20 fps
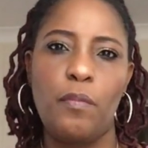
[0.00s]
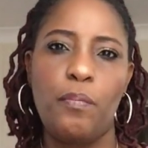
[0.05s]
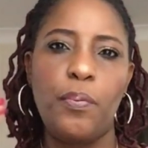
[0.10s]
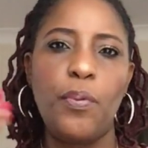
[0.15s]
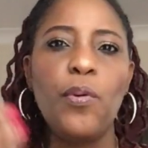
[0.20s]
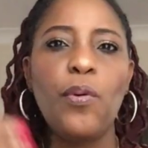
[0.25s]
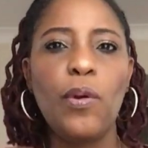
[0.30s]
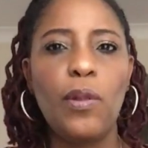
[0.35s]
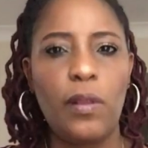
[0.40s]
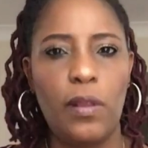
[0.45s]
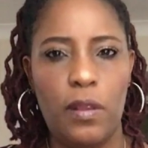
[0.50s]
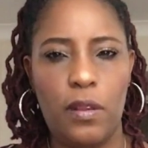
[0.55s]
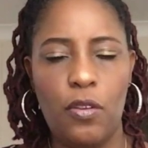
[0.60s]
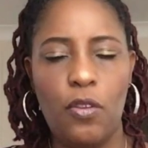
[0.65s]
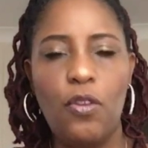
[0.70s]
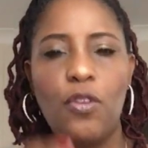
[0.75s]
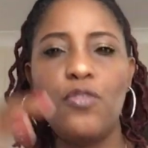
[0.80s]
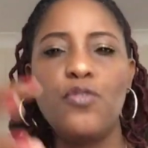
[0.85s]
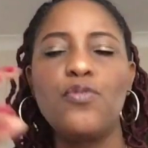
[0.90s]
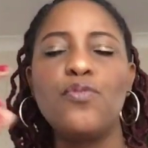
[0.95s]
Paul,
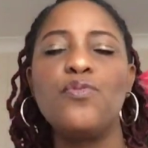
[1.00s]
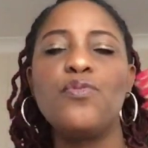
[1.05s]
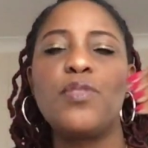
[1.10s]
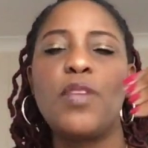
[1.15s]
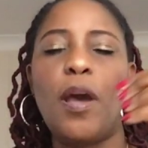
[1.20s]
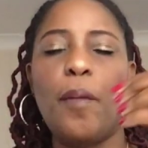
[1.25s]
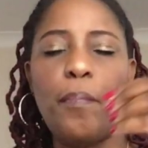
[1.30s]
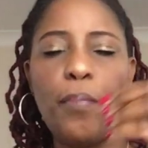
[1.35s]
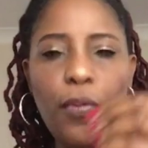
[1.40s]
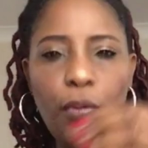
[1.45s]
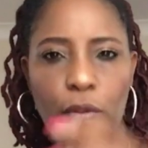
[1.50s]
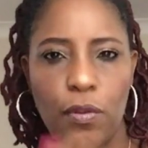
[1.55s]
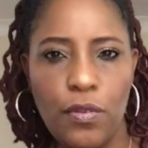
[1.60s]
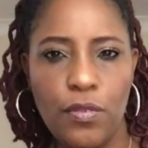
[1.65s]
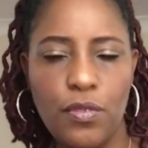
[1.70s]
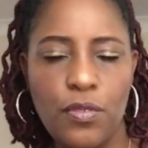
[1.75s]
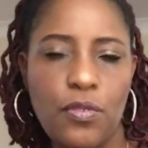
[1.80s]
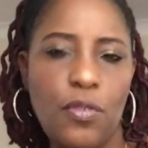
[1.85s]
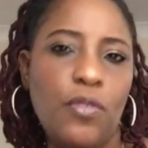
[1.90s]
God used Apollos,